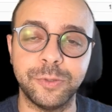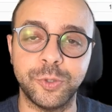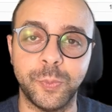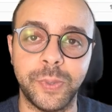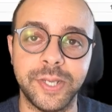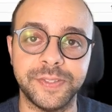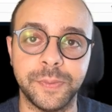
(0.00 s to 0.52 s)
to
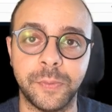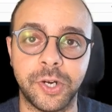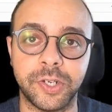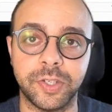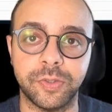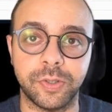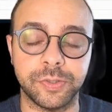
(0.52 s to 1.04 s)
place a
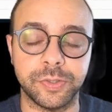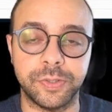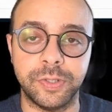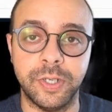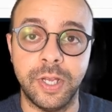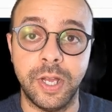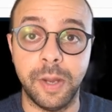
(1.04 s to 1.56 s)
market order.
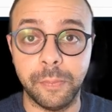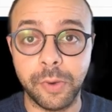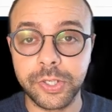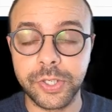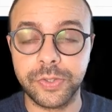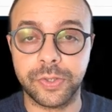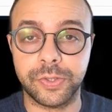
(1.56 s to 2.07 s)
A
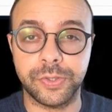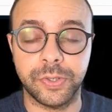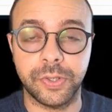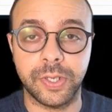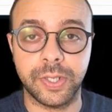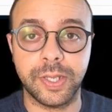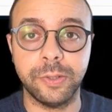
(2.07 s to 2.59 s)
market order
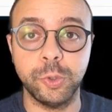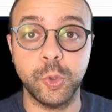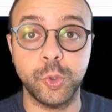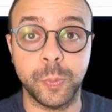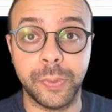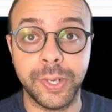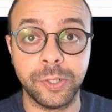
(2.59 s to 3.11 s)
allows you
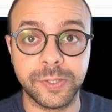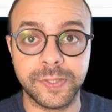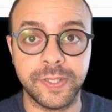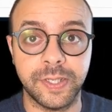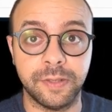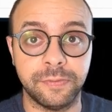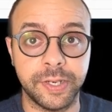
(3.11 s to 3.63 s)
to buy or
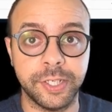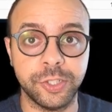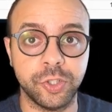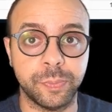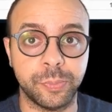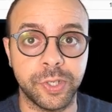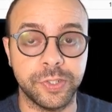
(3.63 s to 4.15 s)
sell a financial
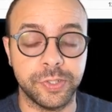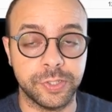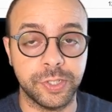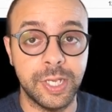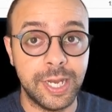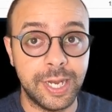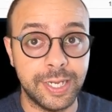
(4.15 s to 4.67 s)
product
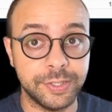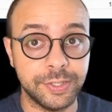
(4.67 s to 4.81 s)
at